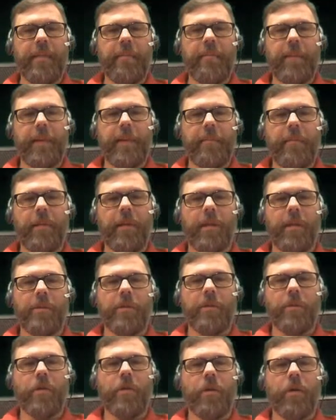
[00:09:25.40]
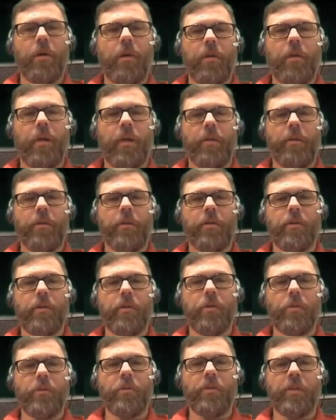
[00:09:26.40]
the pipeline to call other
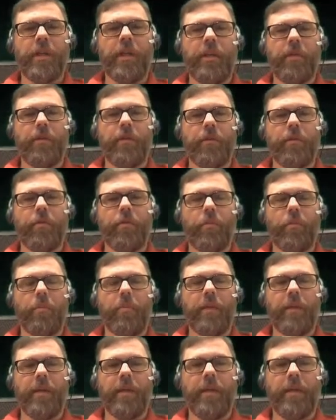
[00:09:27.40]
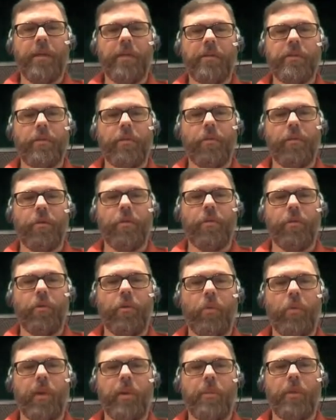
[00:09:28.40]
tools either through plugins or
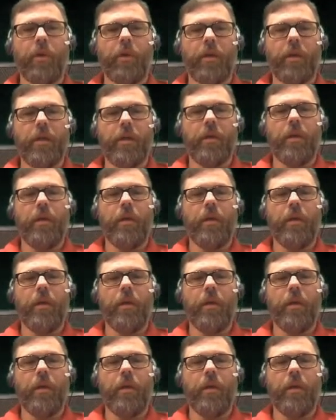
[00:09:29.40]
through webhook